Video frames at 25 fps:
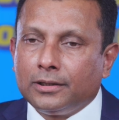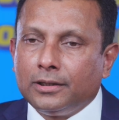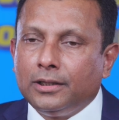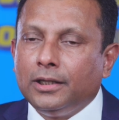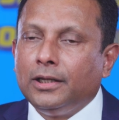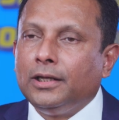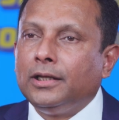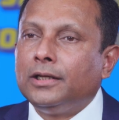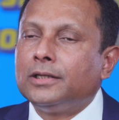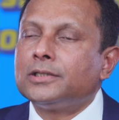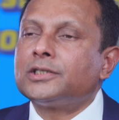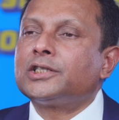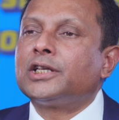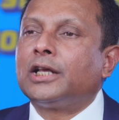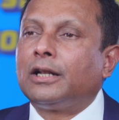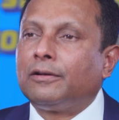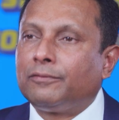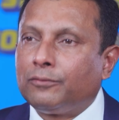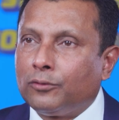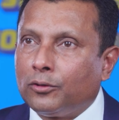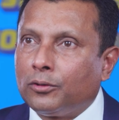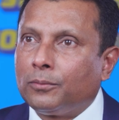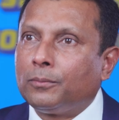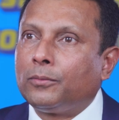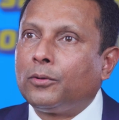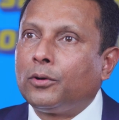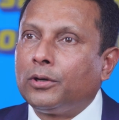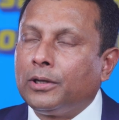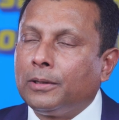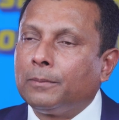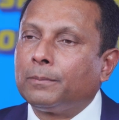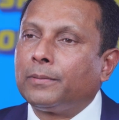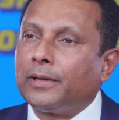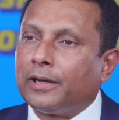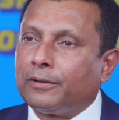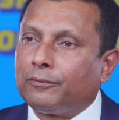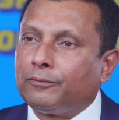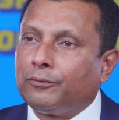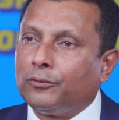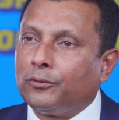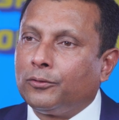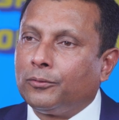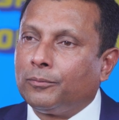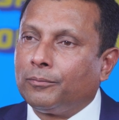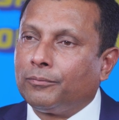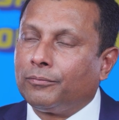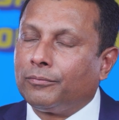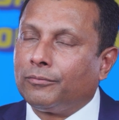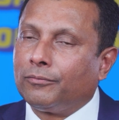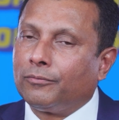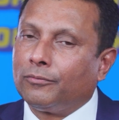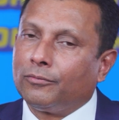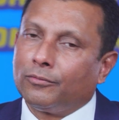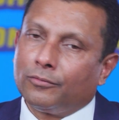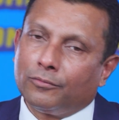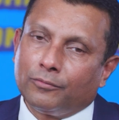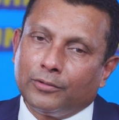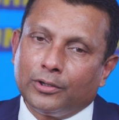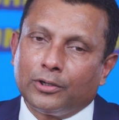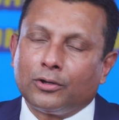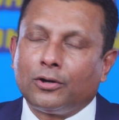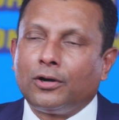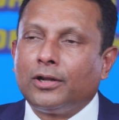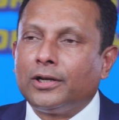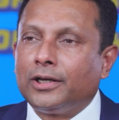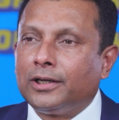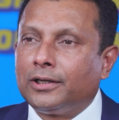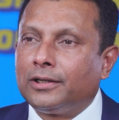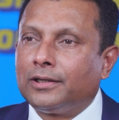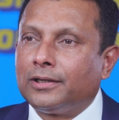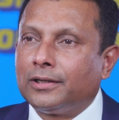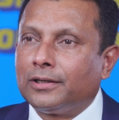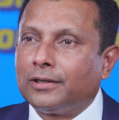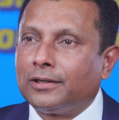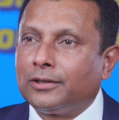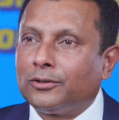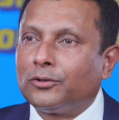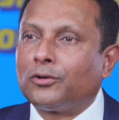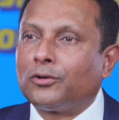the cell-phone boarding platform. We call it